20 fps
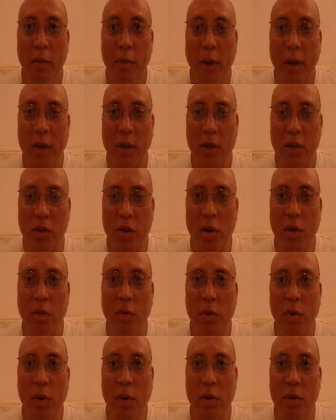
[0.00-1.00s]
But the
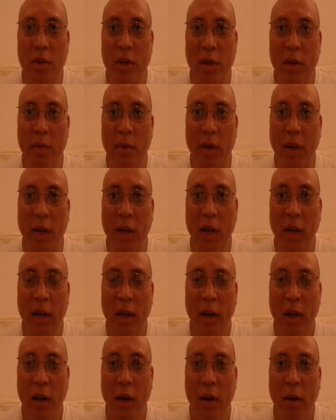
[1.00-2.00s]
General Assembly
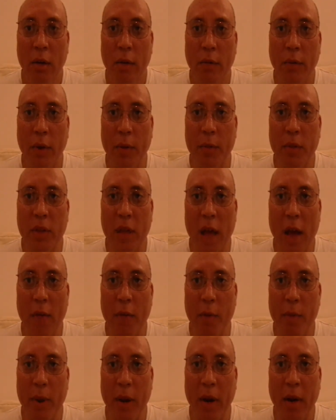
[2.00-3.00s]
from
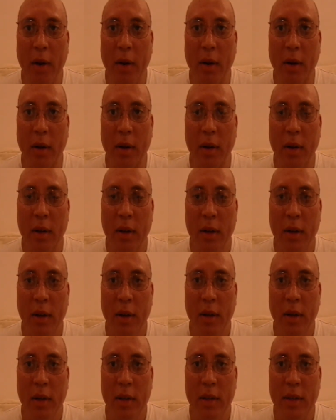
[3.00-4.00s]
South America
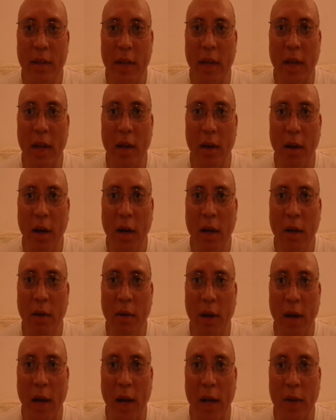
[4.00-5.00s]
said
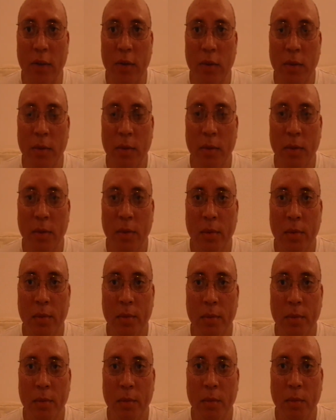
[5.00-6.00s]
otherwise.
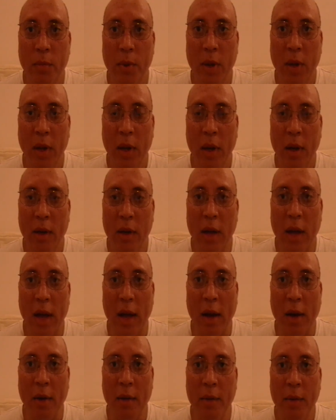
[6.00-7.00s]

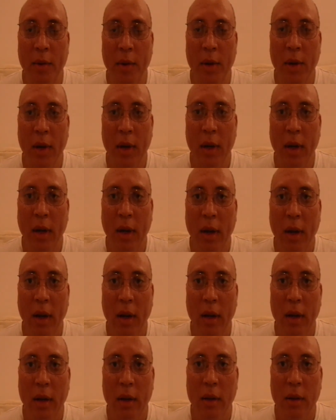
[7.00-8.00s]
Now,
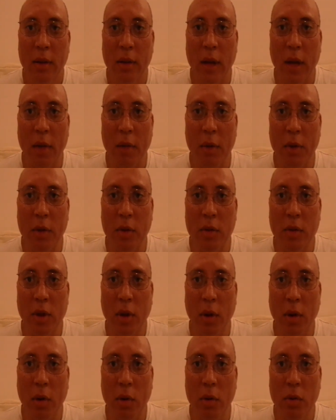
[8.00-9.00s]
there was
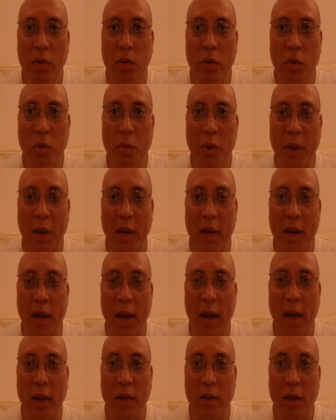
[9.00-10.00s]
those who've been
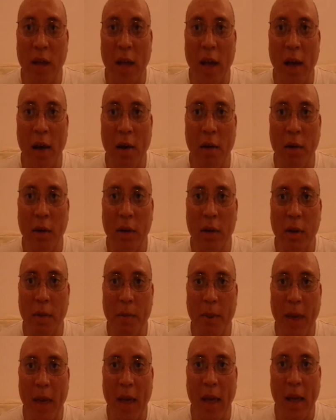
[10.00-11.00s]
exiled in the
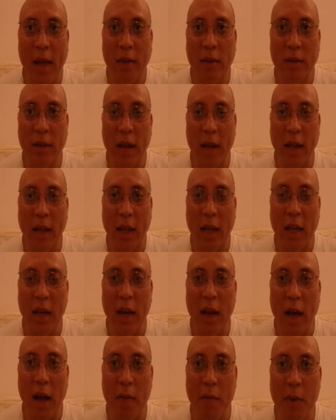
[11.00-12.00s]
past, like
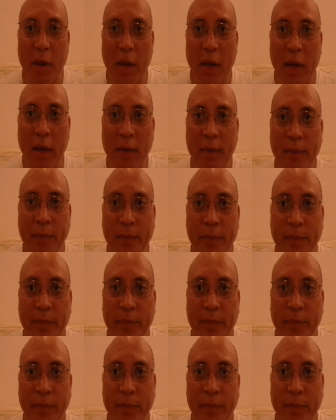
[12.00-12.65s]
Idi Amin